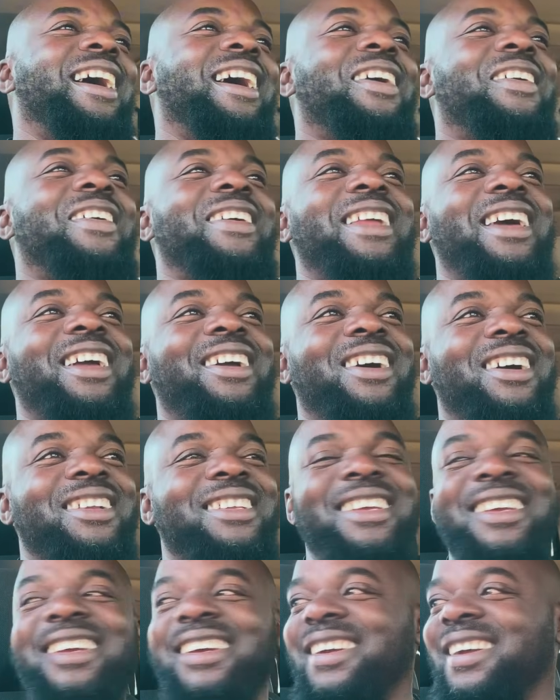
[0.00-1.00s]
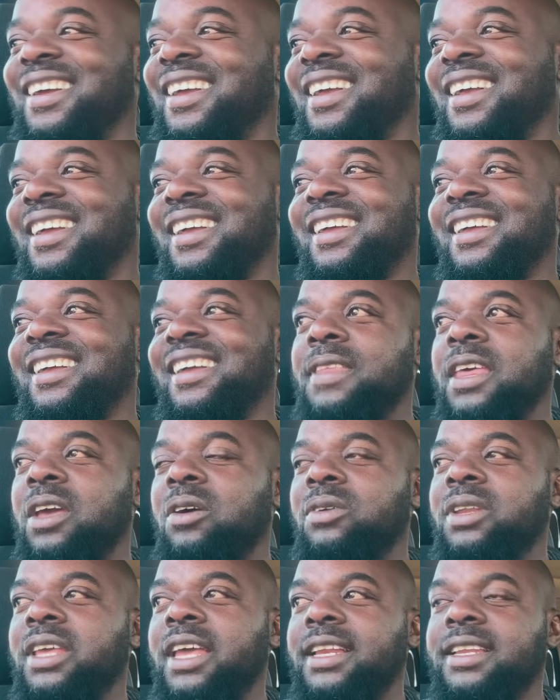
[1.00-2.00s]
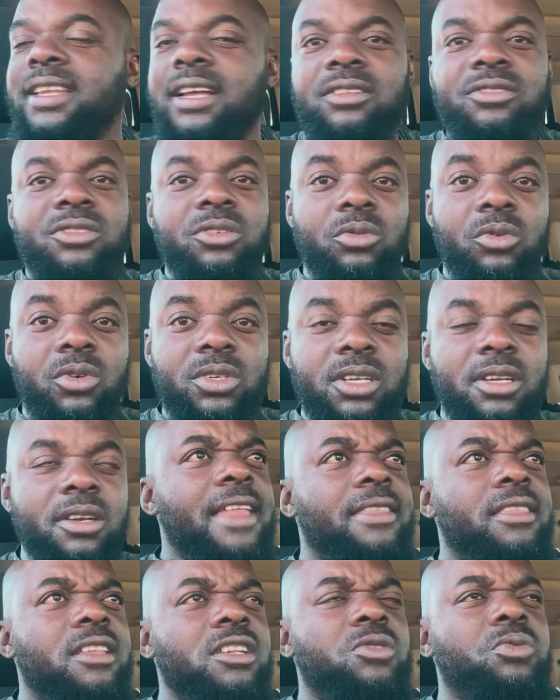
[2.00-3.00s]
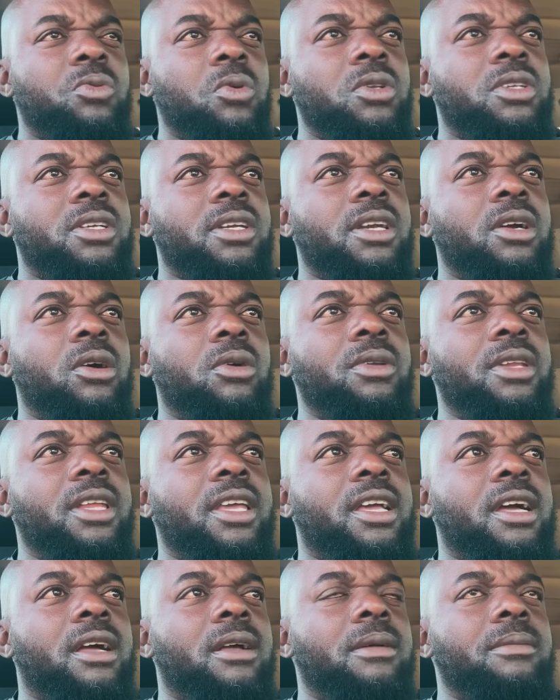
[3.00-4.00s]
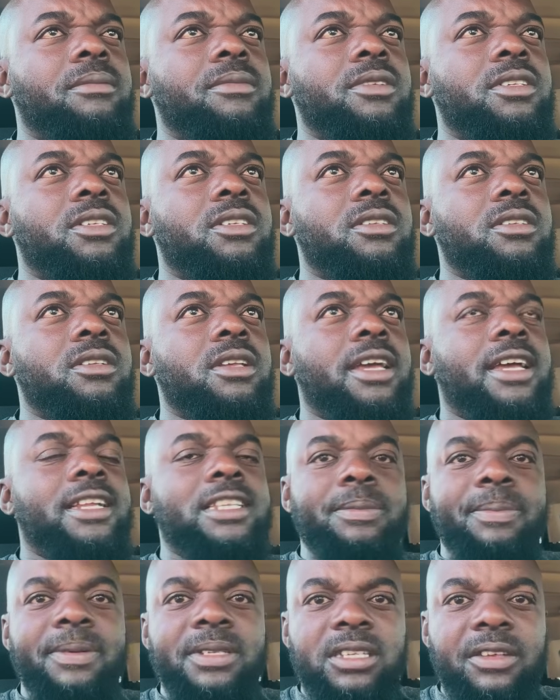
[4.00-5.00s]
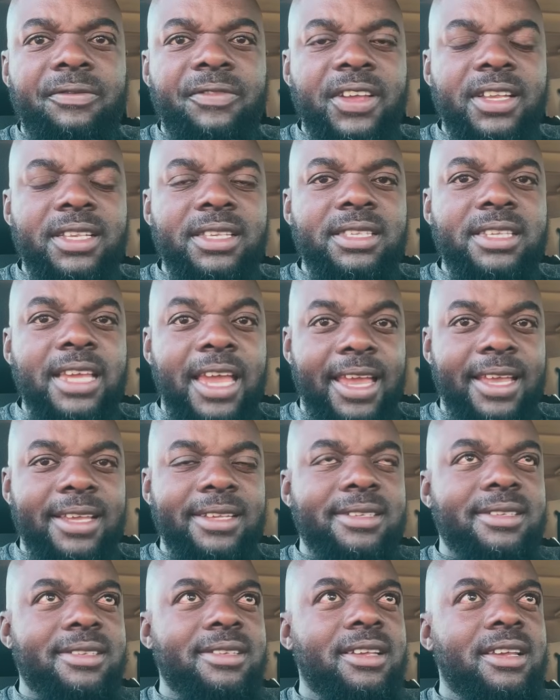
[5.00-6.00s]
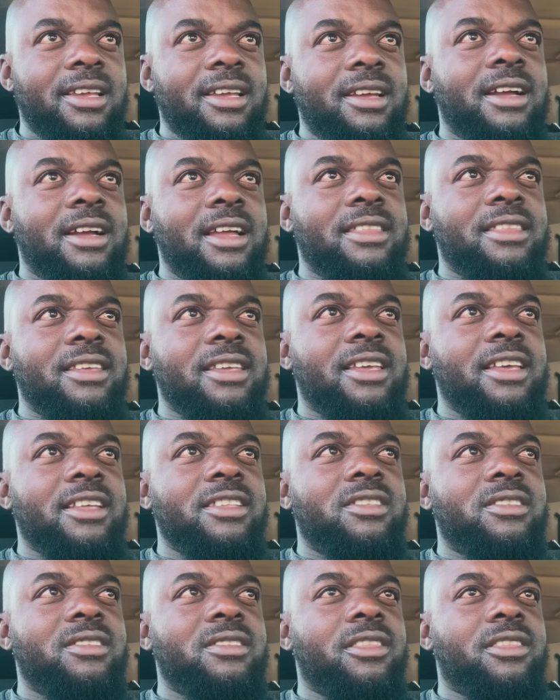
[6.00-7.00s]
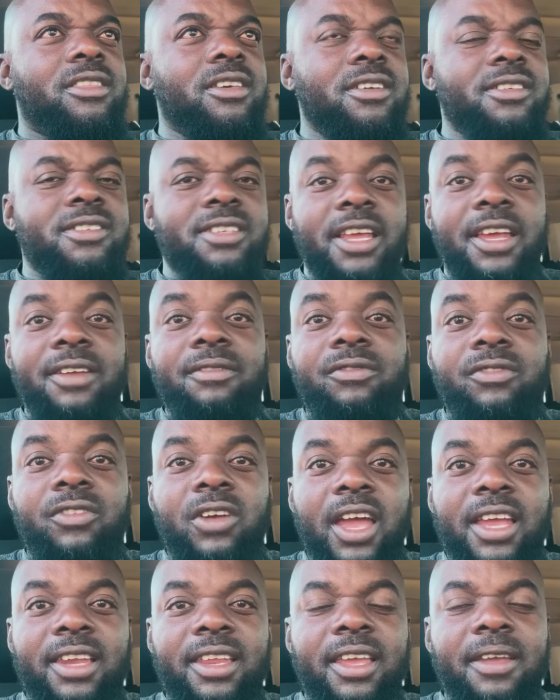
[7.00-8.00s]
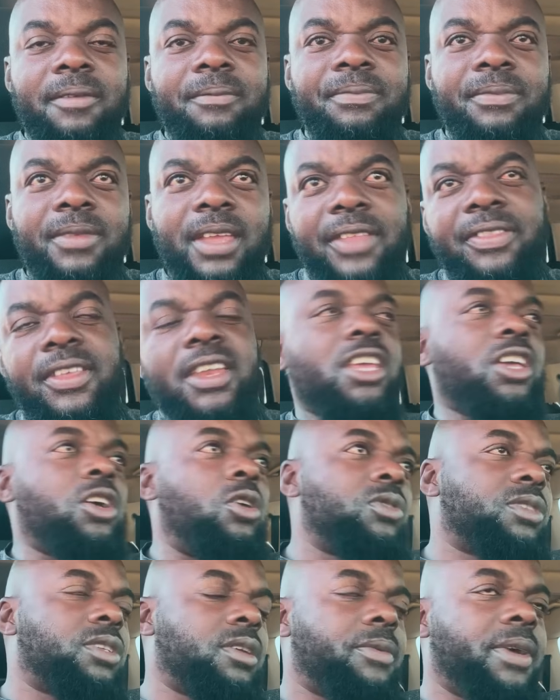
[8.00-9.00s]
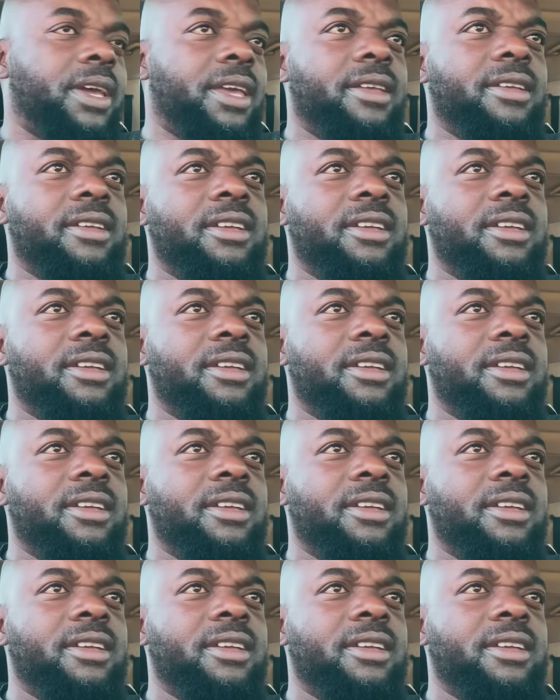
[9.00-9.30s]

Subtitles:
When I got here, they only had council water, and this water only comes at specific days. I think it's Thursday and Friday, and then it goes away.